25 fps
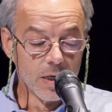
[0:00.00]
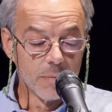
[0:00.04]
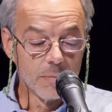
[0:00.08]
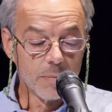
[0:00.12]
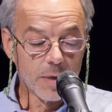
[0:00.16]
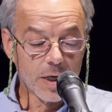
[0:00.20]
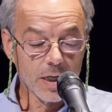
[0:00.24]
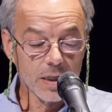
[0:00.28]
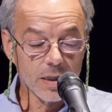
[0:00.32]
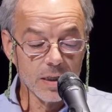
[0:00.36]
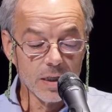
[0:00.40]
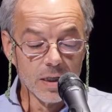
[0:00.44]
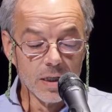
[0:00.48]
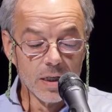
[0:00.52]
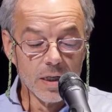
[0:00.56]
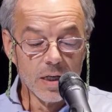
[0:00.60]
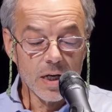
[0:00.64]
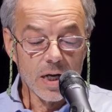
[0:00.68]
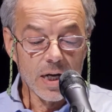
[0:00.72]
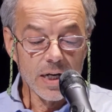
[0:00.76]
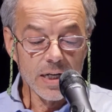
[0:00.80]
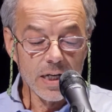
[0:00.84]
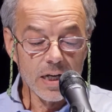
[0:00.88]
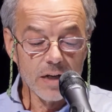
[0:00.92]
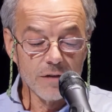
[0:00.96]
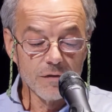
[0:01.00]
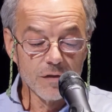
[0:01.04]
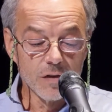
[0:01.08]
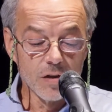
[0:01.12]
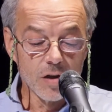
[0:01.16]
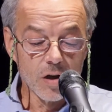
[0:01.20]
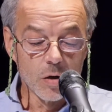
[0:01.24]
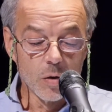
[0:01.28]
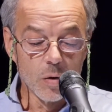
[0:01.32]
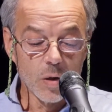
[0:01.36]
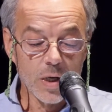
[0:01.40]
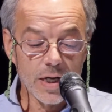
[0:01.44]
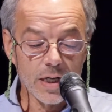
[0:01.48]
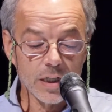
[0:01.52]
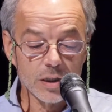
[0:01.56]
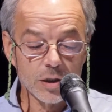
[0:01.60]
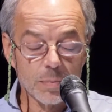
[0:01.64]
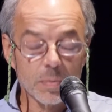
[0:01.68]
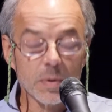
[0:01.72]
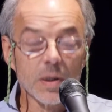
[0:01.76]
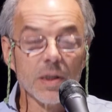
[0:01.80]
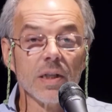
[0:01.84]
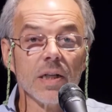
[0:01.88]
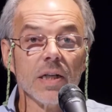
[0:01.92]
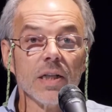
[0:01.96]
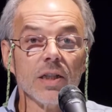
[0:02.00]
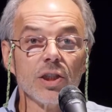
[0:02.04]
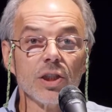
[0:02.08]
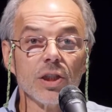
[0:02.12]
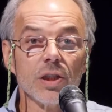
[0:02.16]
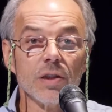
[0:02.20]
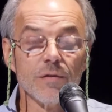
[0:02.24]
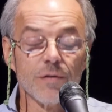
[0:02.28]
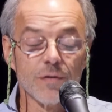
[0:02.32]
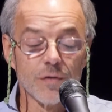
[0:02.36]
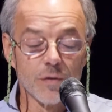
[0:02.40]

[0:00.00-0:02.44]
but I have no explanation